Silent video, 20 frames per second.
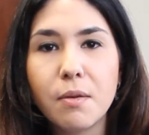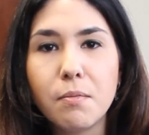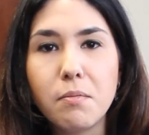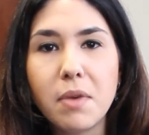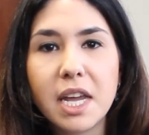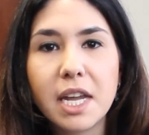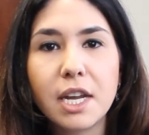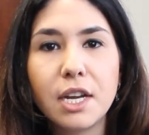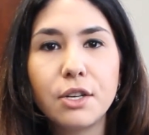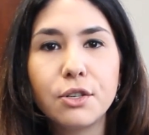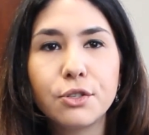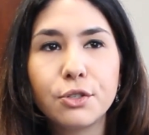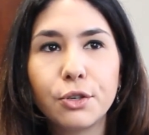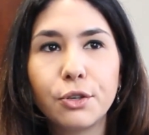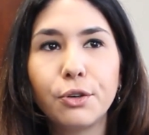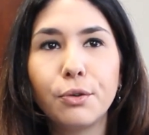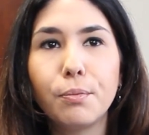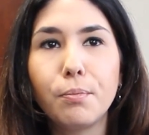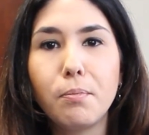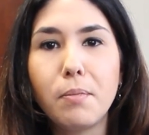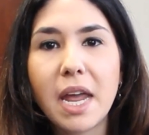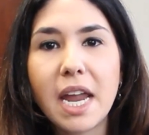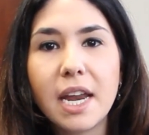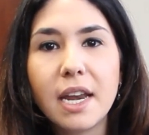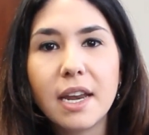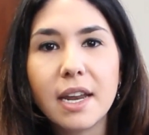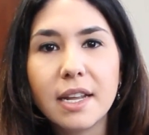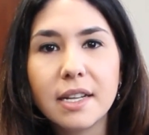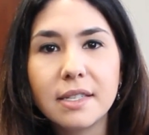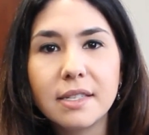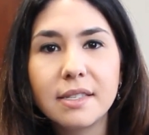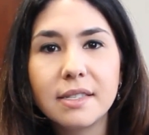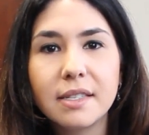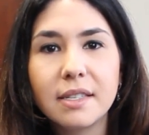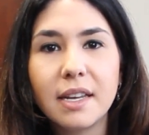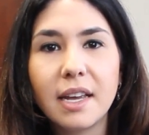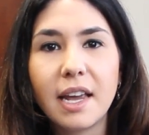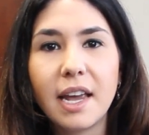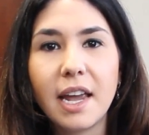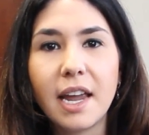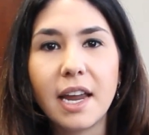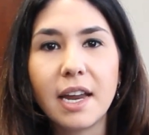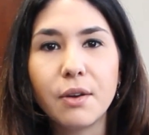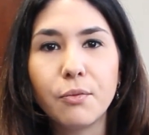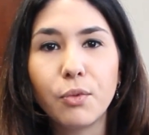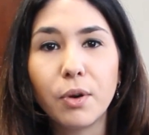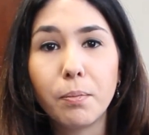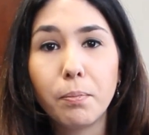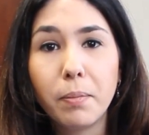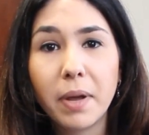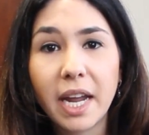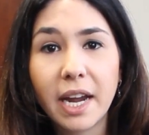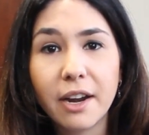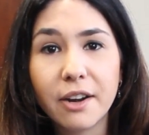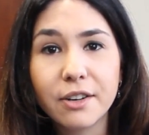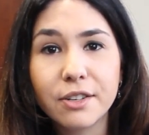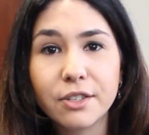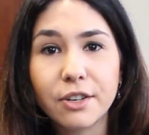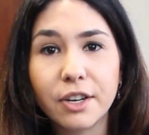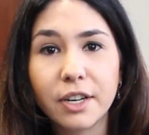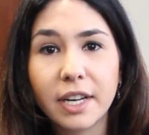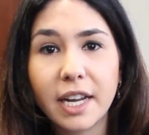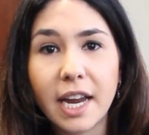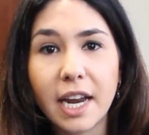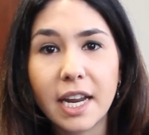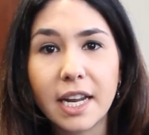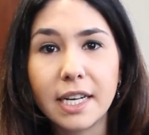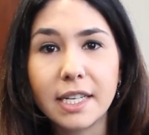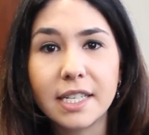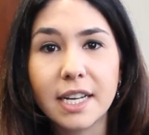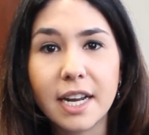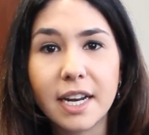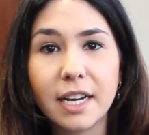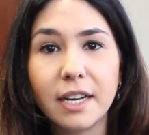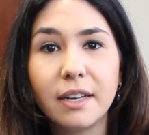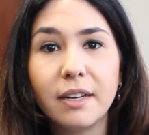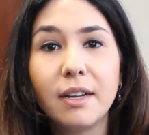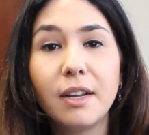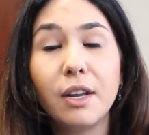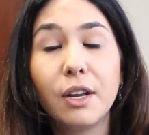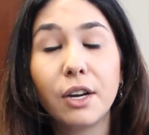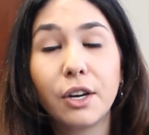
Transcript: making sure maintenance and repairs are getting done